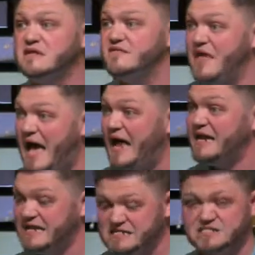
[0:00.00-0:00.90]
That
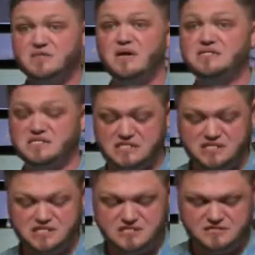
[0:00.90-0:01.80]
is the
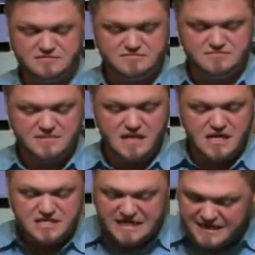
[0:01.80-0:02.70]
message.
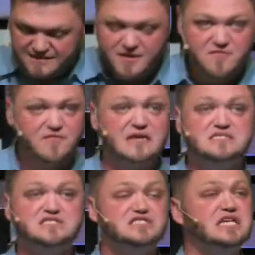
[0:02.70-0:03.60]

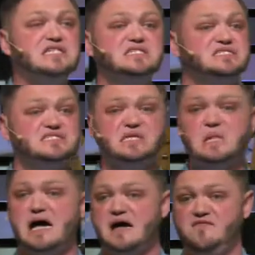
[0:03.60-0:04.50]
Friends, Jesus is alive.